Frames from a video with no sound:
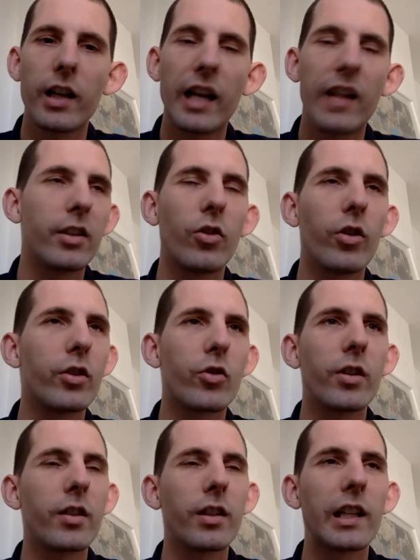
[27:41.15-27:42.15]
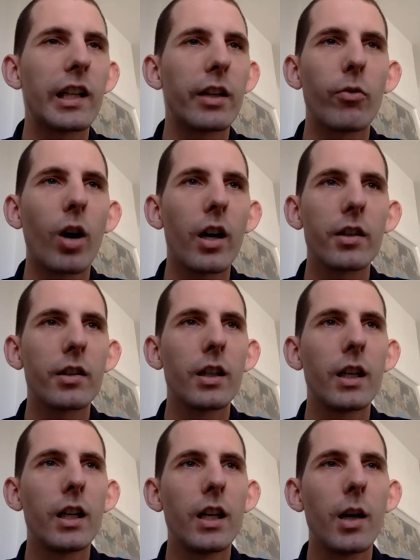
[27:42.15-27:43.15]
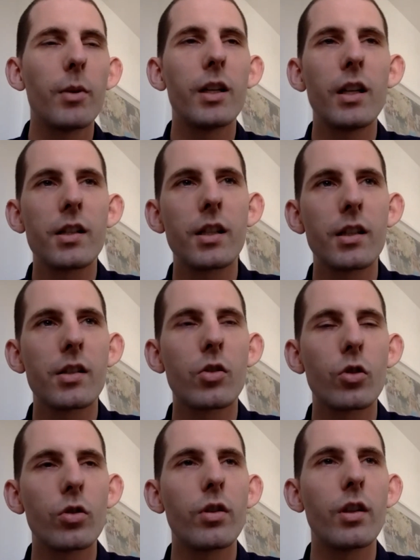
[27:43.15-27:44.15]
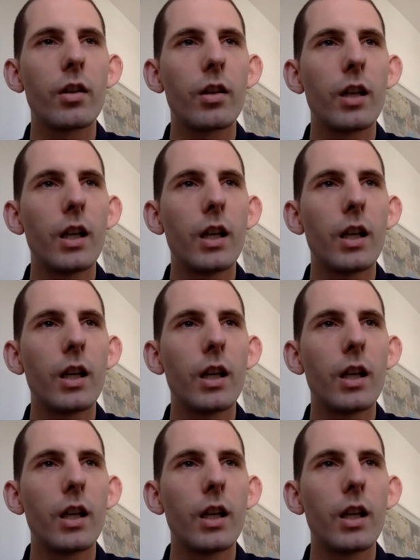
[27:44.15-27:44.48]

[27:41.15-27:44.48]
And he treated Lily Reich. I mean, it's good that